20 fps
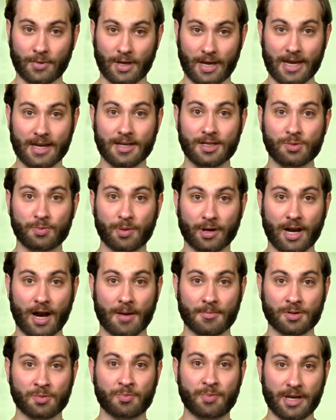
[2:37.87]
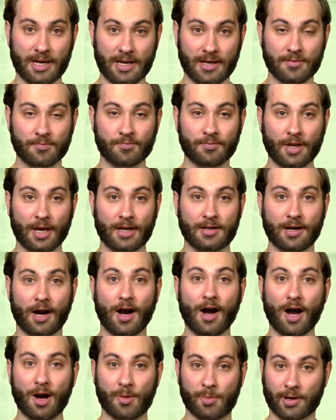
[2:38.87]
is becomes be, and
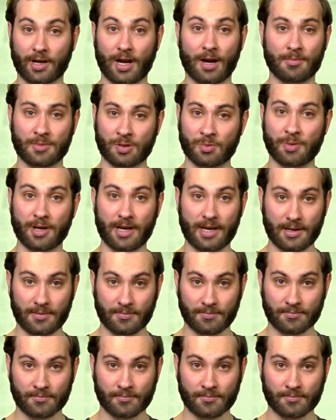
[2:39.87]
are becomes be.